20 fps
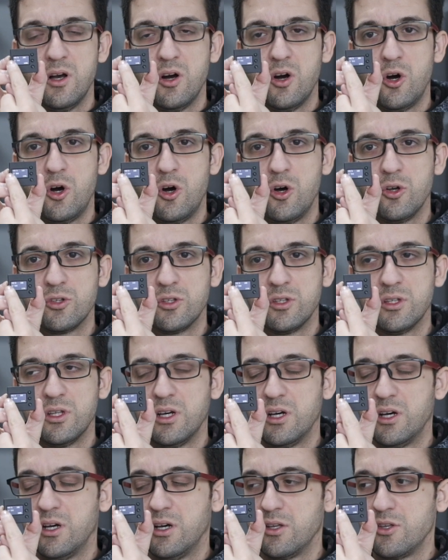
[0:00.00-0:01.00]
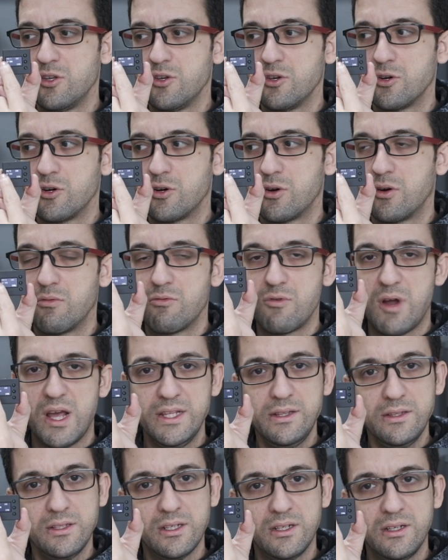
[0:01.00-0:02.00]
on your
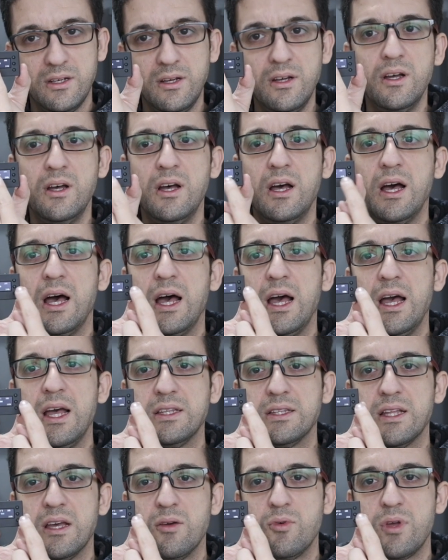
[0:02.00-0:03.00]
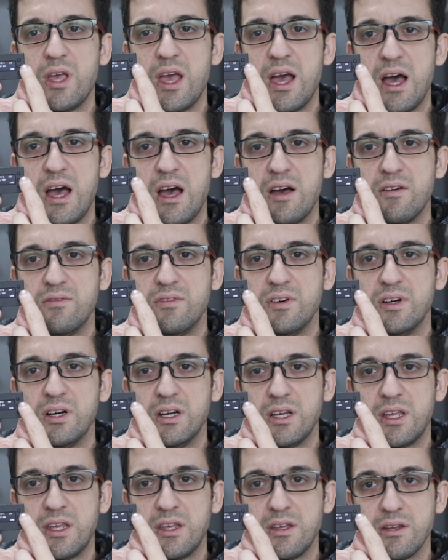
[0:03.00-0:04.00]
right, and then we
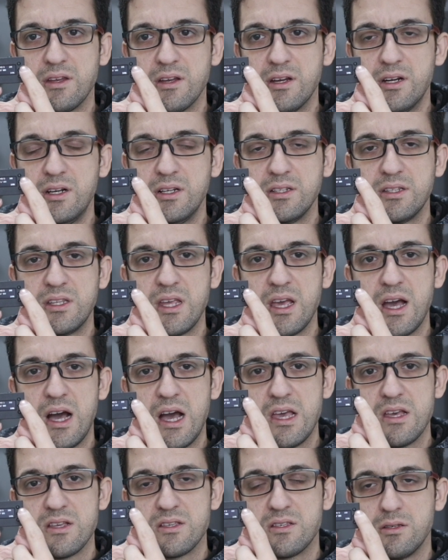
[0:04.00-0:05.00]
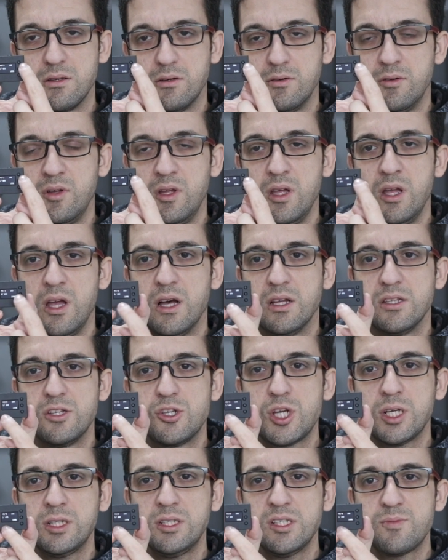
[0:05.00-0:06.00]
have here the ISO. The
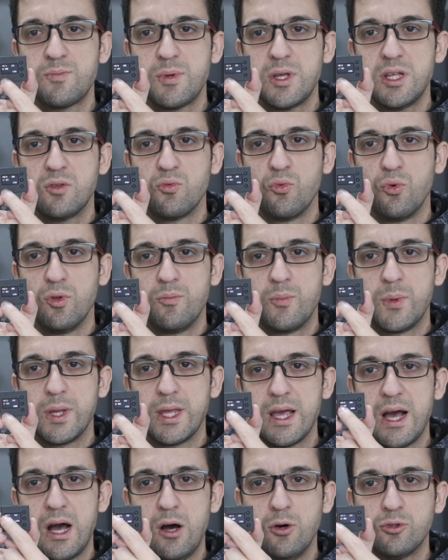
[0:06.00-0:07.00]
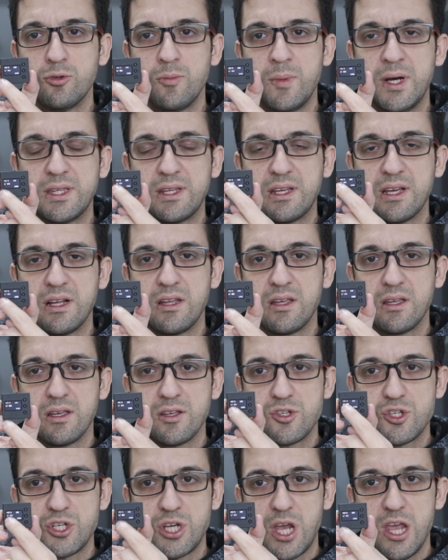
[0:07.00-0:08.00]
shutter speed would be automatically
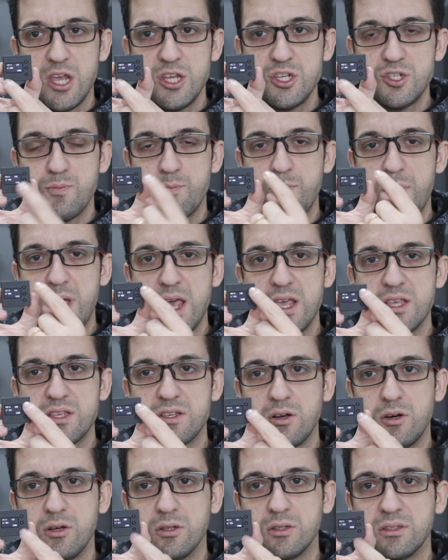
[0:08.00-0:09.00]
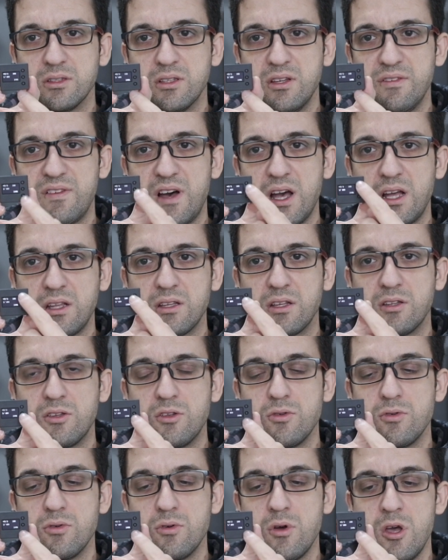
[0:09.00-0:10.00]
changed based on the fact that
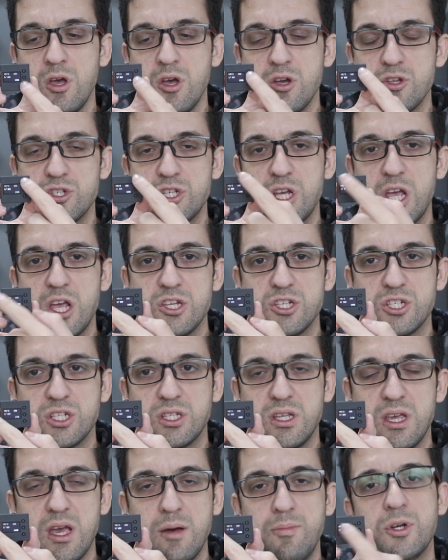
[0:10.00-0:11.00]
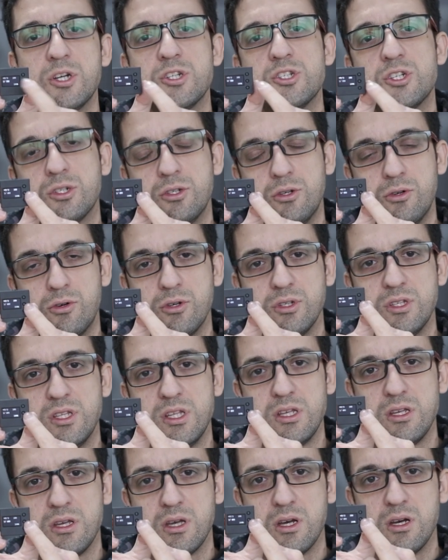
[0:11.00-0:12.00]
you change the aperture or the